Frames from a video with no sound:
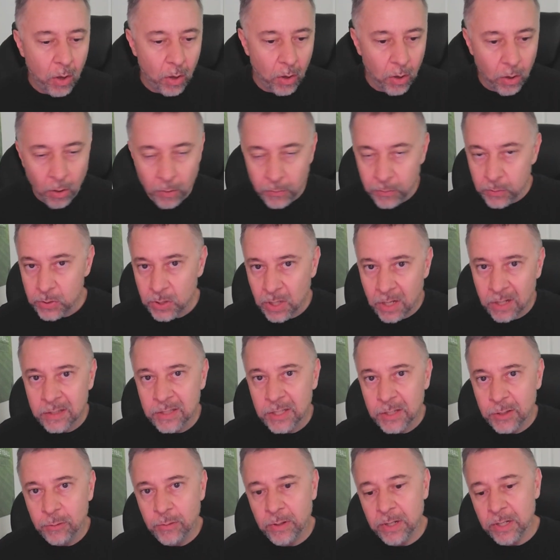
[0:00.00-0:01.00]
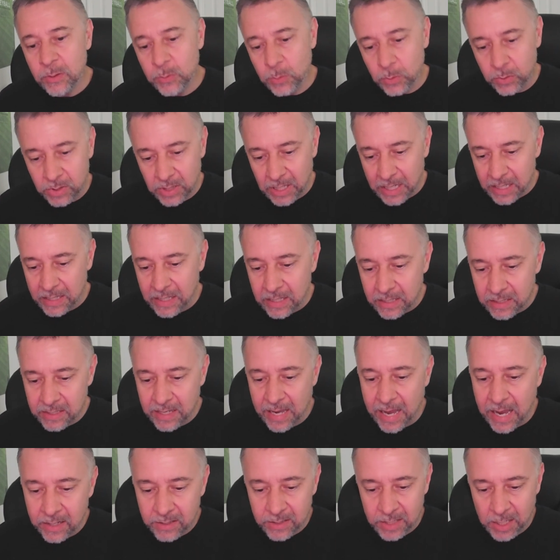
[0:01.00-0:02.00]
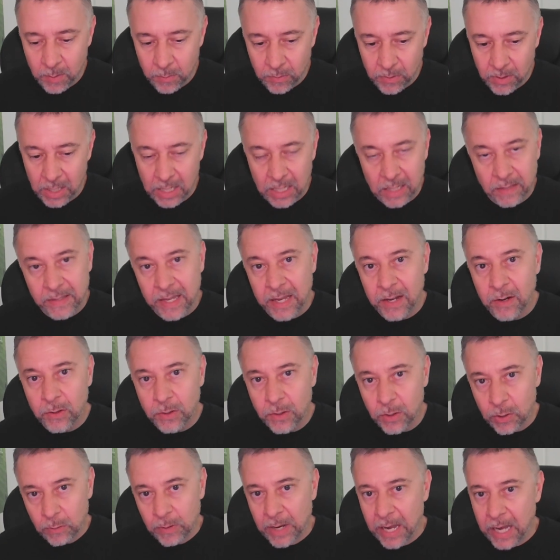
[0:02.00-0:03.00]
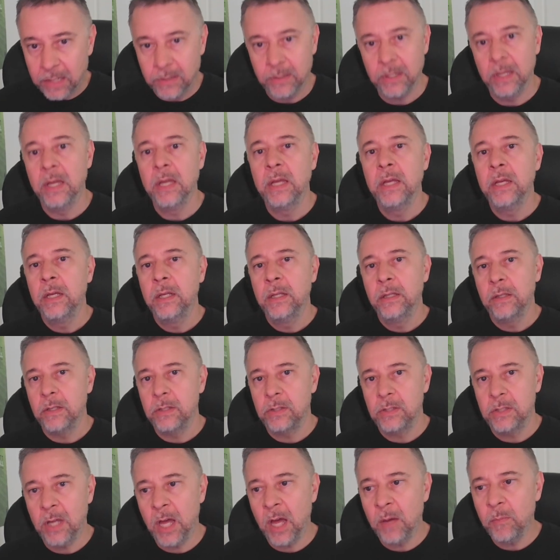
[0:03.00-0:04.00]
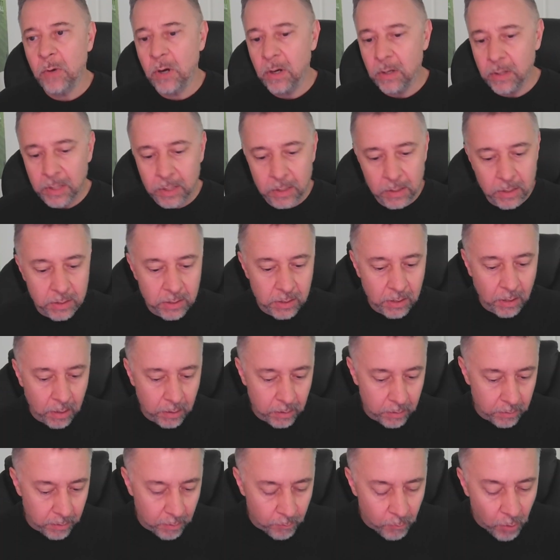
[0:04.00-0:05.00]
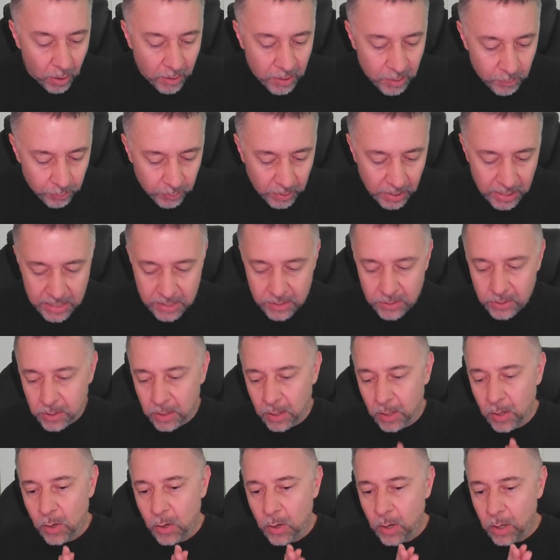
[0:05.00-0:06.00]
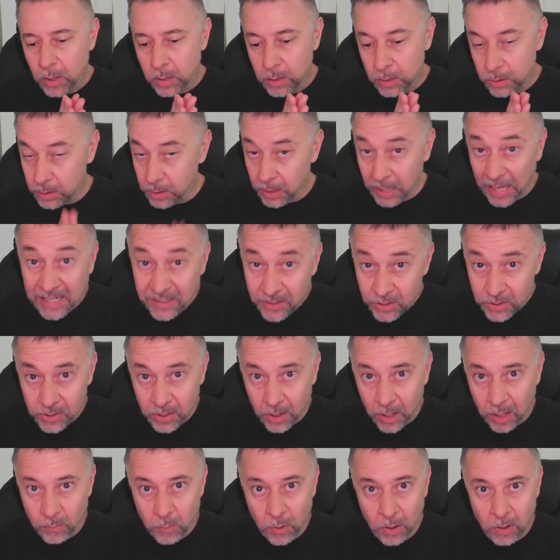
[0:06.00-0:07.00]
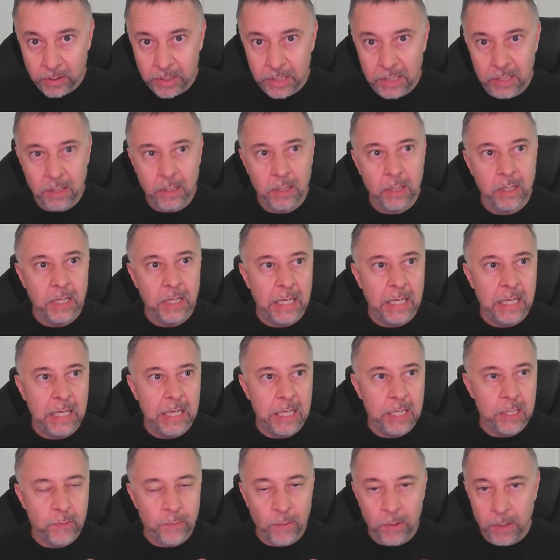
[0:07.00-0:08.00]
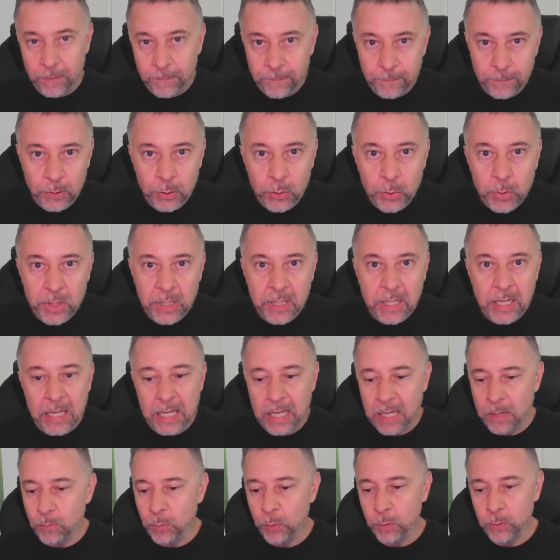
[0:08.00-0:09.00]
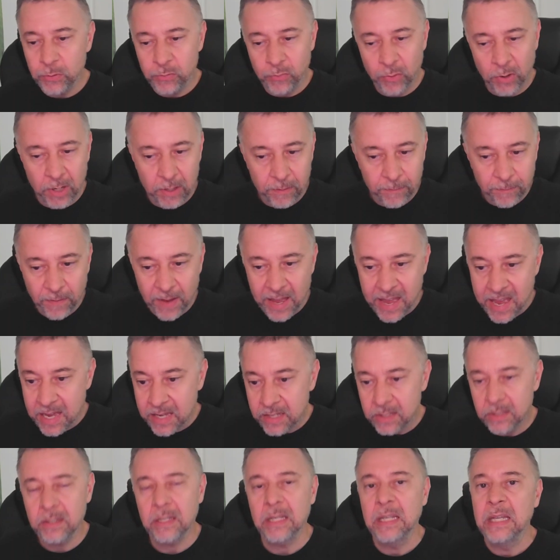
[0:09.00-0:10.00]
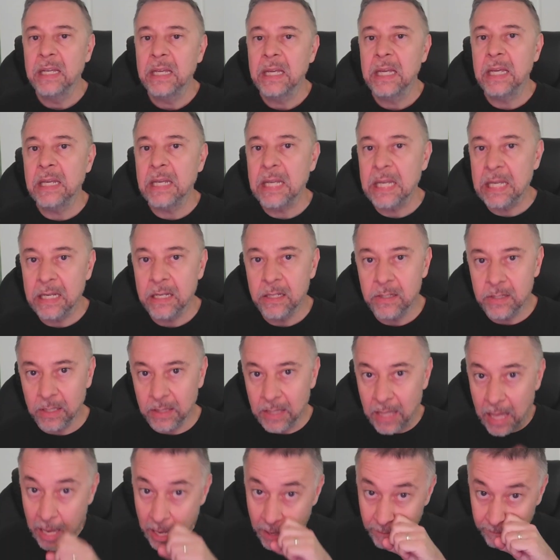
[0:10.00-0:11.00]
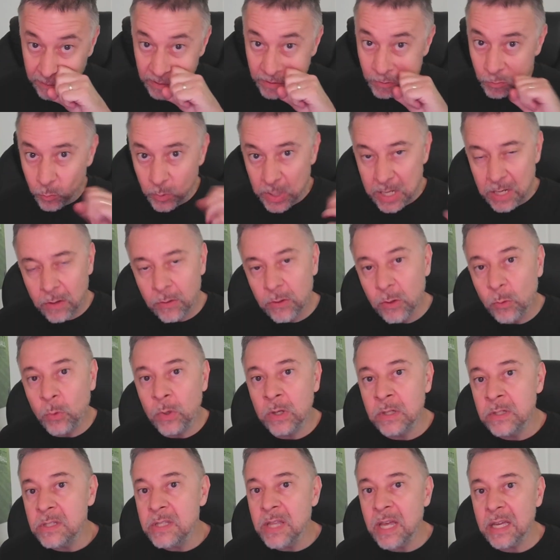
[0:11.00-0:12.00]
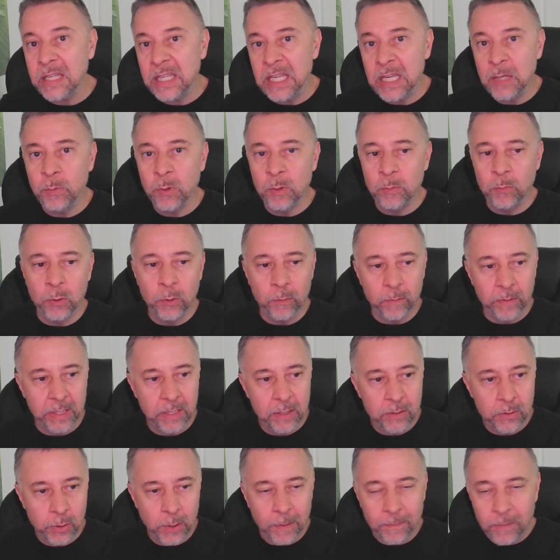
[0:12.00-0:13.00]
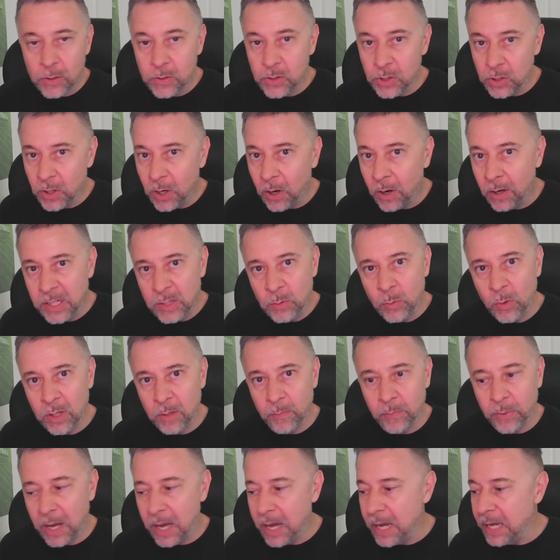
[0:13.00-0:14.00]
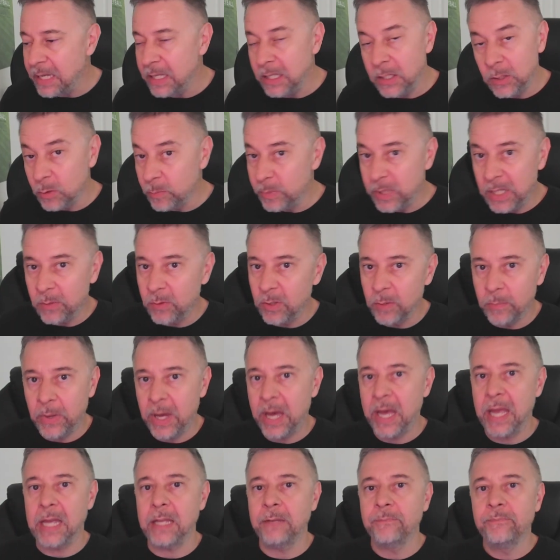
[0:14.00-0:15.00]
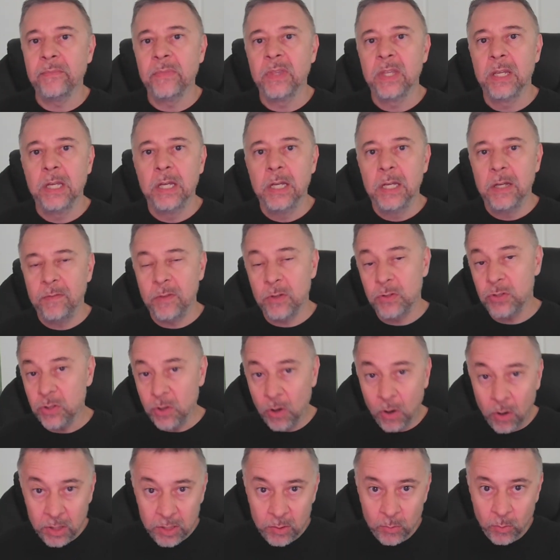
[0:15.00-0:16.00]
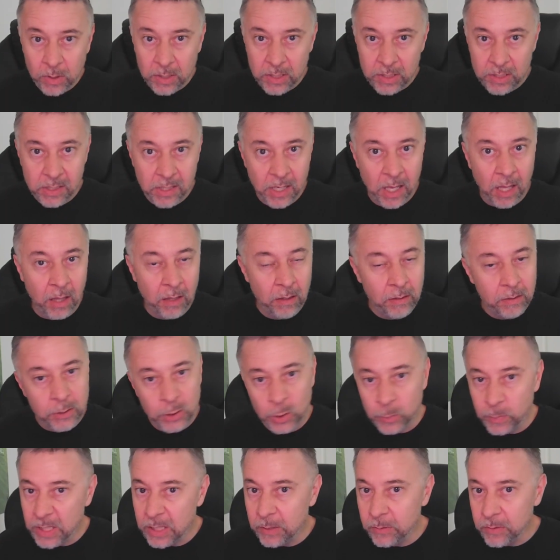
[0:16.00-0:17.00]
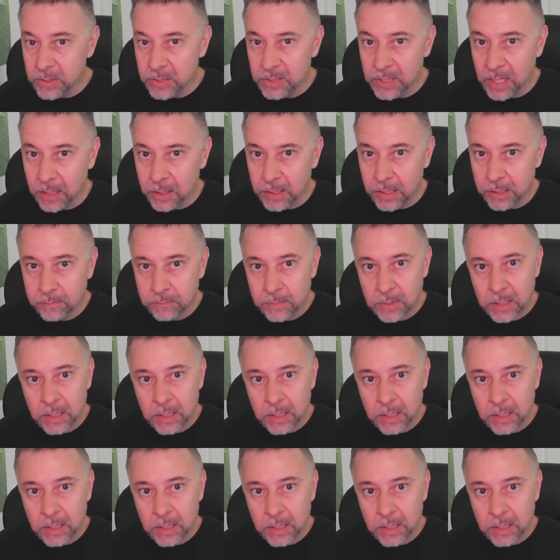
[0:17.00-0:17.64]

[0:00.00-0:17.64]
All those content creators will say the exact same thing, and they are correct. The stock market, the marketplace, like the stock market, is very fluid. It moves very fast, and it is alive. And we are the ones that keep it moving. So if there's a card you want to buy, you'll be able to buy it. If there's a card you want to sell, you'll be able to sell it.